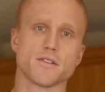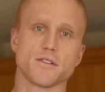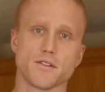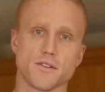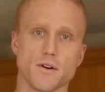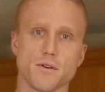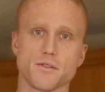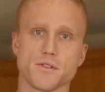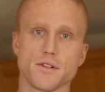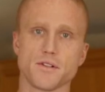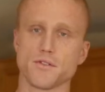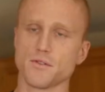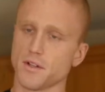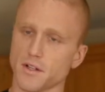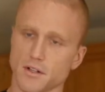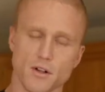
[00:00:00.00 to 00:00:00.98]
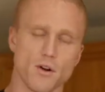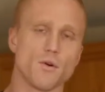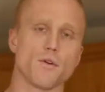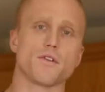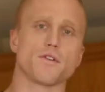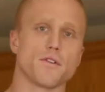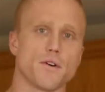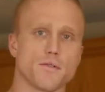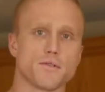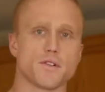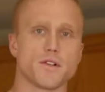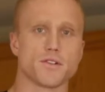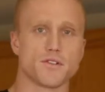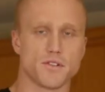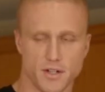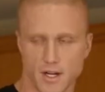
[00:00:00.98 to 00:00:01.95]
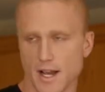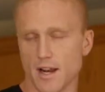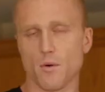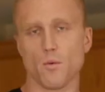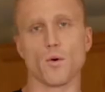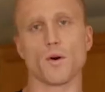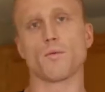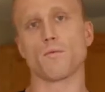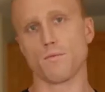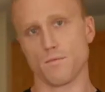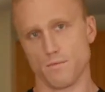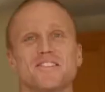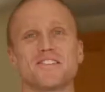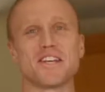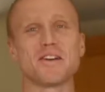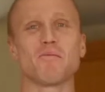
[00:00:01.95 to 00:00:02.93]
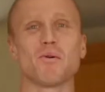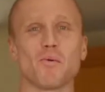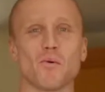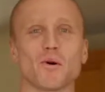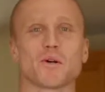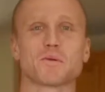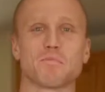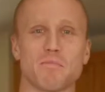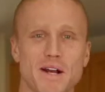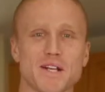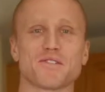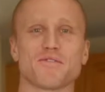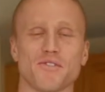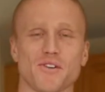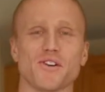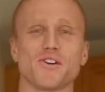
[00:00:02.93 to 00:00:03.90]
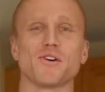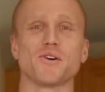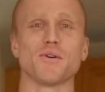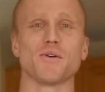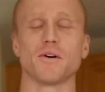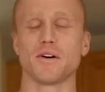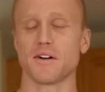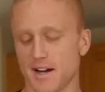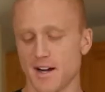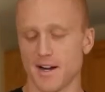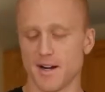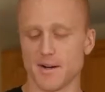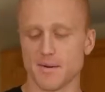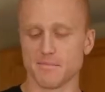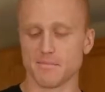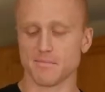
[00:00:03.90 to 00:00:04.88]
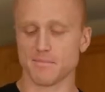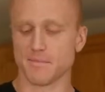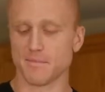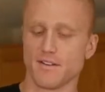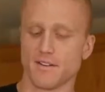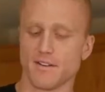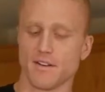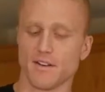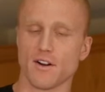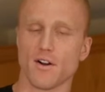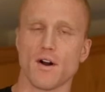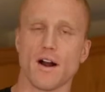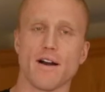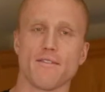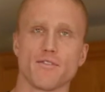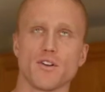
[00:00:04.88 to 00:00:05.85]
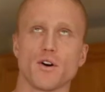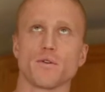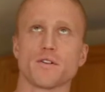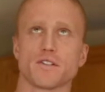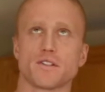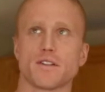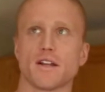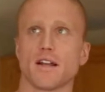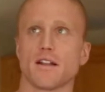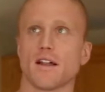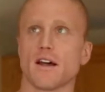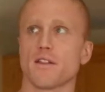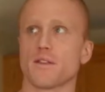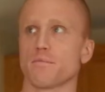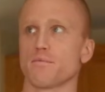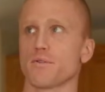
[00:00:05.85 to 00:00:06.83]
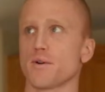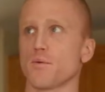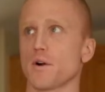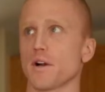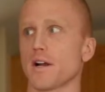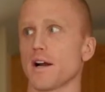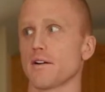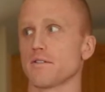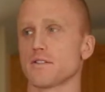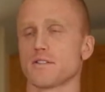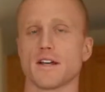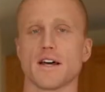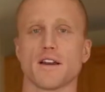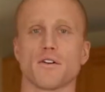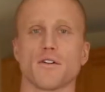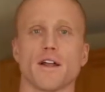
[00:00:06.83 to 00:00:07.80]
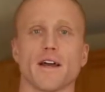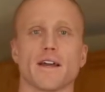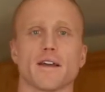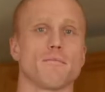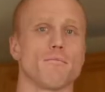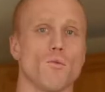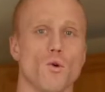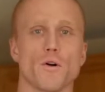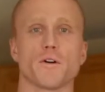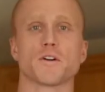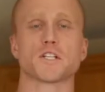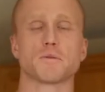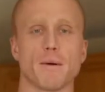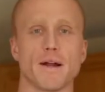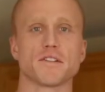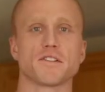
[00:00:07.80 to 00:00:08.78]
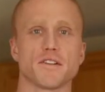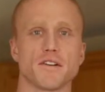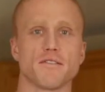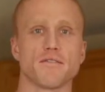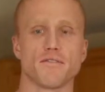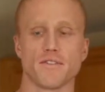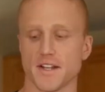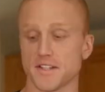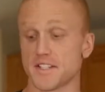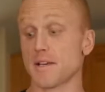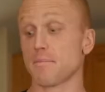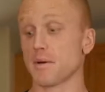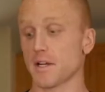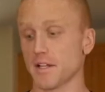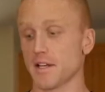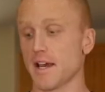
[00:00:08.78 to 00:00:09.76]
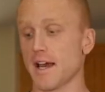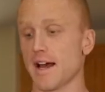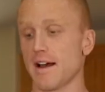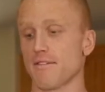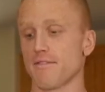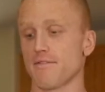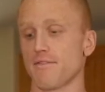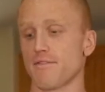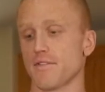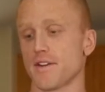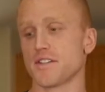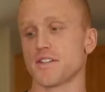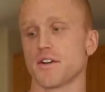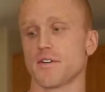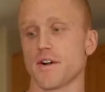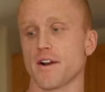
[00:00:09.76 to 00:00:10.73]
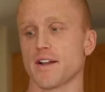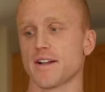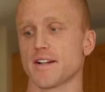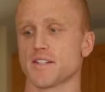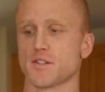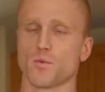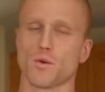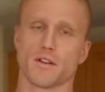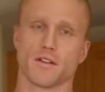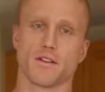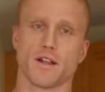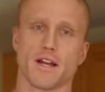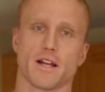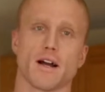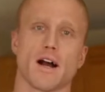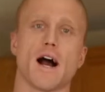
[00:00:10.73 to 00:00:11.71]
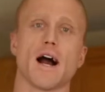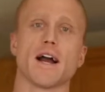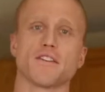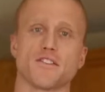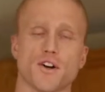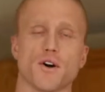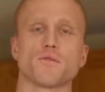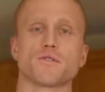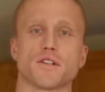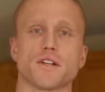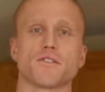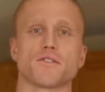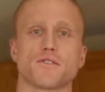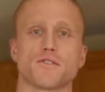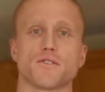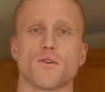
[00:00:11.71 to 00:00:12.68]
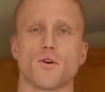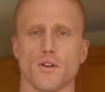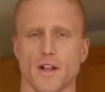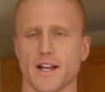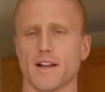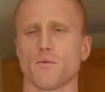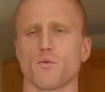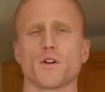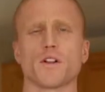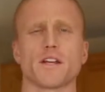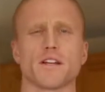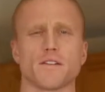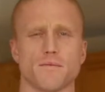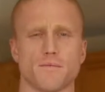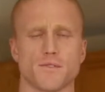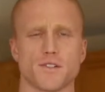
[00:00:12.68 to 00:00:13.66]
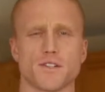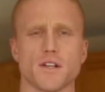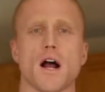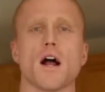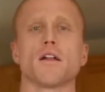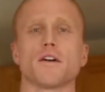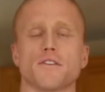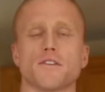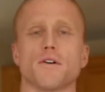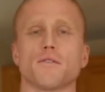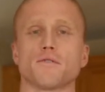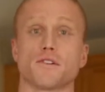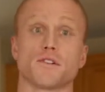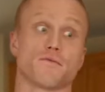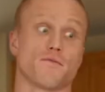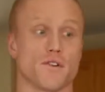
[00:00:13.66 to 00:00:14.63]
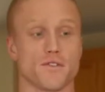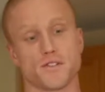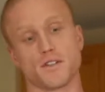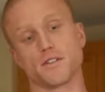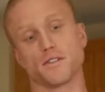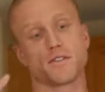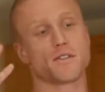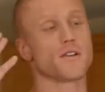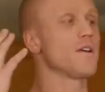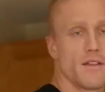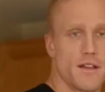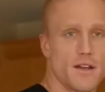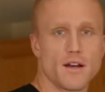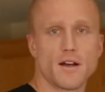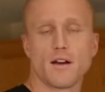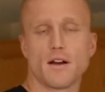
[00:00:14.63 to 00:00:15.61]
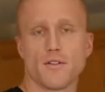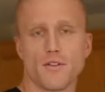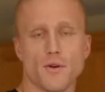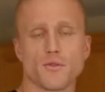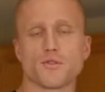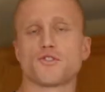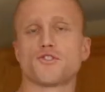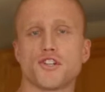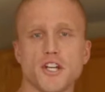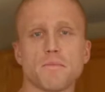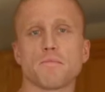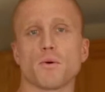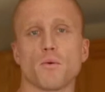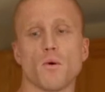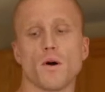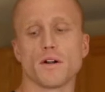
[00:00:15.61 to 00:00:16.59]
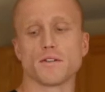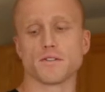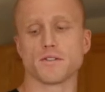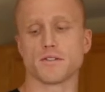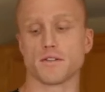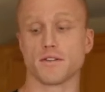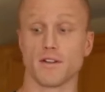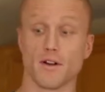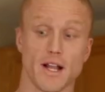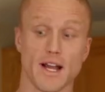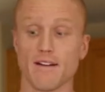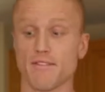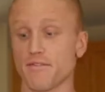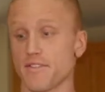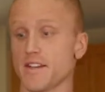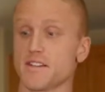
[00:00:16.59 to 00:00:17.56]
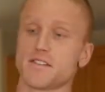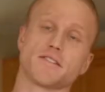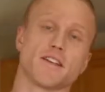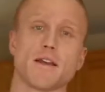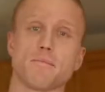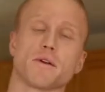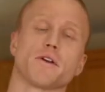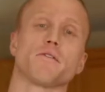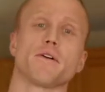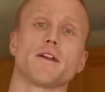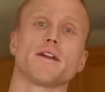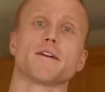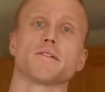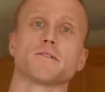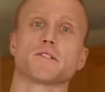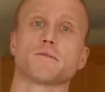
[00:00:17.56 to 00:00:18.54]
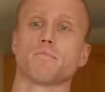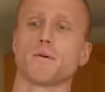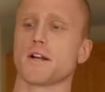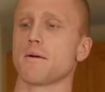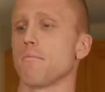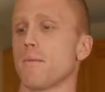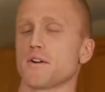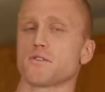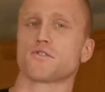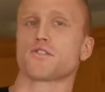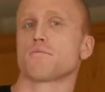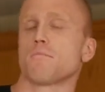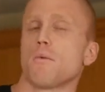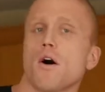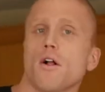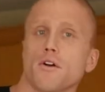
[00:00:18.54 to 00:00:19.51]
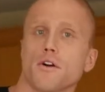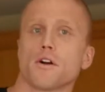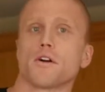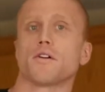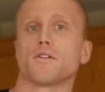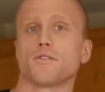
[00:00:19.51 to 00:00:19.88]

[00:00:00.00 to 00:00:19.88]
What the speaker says: the dosage, you can lower the dosage, kind of see what works best for you. You know, I've noticed that a lot of the pre-workouts that are like more expensive, they typically have these ingredients with like a high dosage or like a really solid dosage, versus those cheaper ones, they'll have these same ingredients but a much smaller